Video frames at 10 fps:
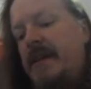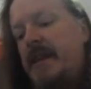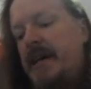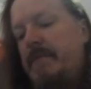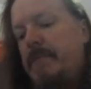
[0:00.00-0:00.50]

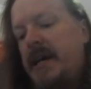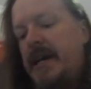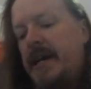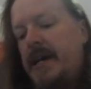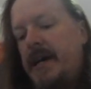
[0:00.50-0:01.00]
they
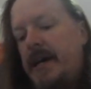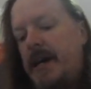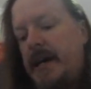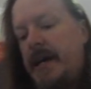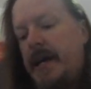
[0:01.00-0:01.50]
made
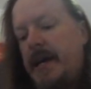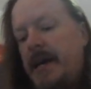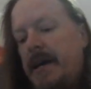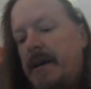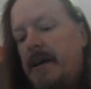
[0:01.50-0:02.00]

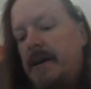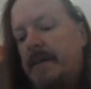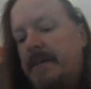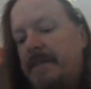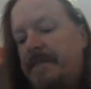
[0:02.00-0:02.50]
a
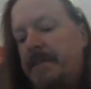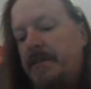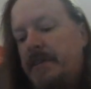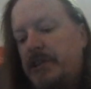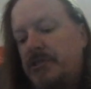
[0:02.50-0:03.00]
few
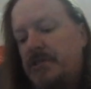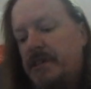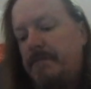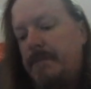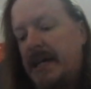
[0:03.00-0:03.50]
versions
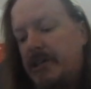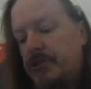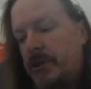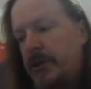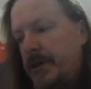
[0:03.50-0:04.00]
of
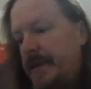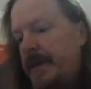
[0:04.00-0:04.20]
Megatron.